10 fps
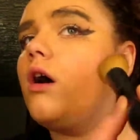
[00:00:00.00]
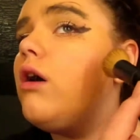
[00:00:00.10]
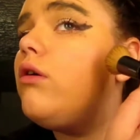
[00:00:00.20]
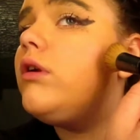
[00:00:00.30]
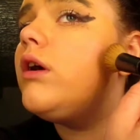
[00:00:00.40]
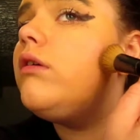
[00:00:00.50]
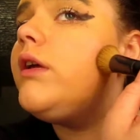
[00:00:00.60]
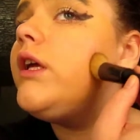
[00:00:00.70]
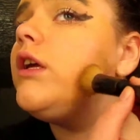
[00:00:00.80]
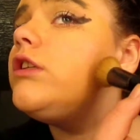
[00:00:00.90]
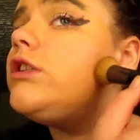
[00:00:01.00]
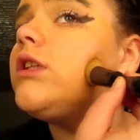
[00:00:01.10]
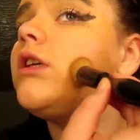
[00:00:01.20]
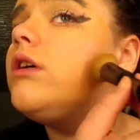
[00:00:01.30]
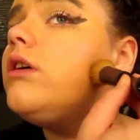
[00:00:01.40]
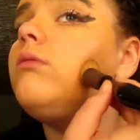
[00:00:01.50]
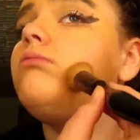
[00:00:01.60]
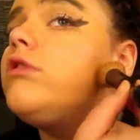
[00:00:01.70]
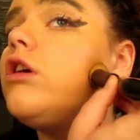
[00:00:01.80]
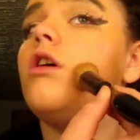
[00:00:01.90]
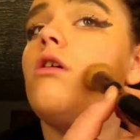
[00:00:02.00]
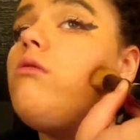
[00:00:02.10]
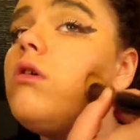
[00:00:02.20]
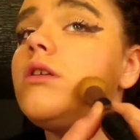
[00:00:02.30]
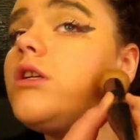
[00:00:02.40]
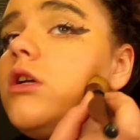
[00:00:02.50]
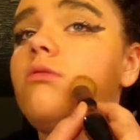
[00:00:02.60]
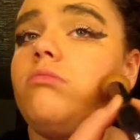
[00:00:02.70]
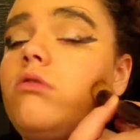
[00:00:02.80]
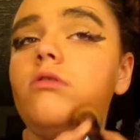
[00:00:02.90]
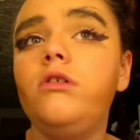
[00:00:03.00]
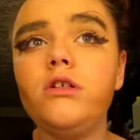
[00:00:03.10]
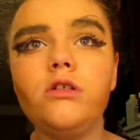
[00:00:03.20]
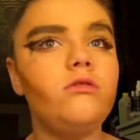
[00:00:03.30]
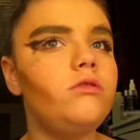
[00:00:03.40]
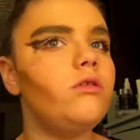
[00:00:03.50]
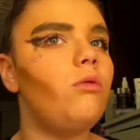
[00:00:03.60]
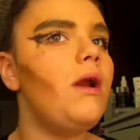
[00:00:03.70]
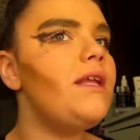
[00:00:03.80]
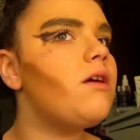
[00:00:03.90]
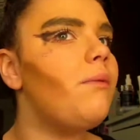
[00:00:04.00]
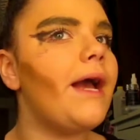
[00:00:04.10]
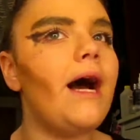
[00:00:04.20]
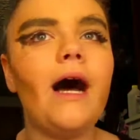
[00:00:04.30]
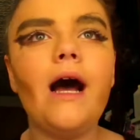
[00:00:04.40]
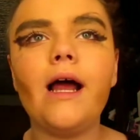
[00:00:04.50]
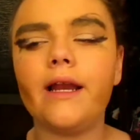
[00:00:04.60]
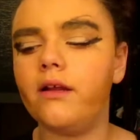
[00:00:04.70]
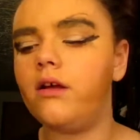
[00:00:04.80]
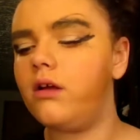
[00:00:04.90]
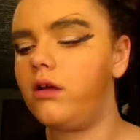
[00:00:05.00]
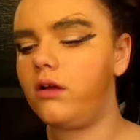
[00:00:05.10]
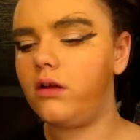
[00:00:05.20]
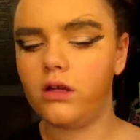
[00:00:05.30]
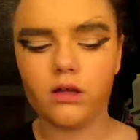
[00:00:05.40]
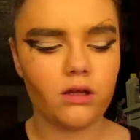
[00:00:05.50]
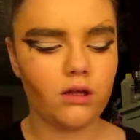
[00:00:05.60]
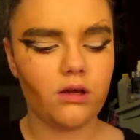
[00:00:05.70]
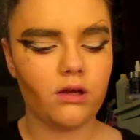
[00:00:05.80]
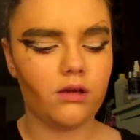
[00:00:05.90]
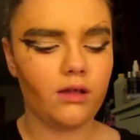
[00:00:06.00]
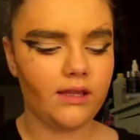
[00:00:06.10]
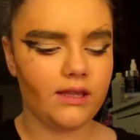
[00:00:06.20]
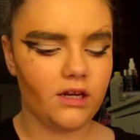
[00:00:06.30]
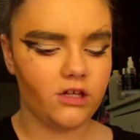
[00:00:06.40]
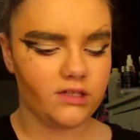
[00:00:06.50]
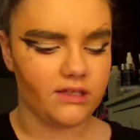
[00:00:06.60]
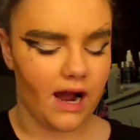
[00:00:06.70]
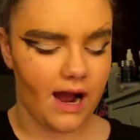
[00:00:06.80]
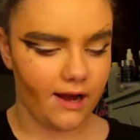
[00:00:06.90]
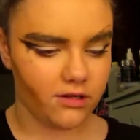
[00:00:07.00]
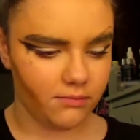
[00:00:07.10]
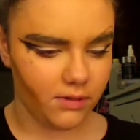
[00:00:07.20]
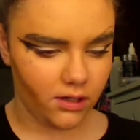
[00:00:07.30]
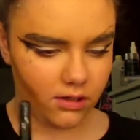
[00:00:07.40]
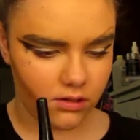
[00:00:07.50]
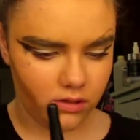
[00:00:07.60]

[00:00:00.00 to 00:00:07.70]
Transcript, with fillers: Oh no, here she comes. What is going on? Like, did it just die or something?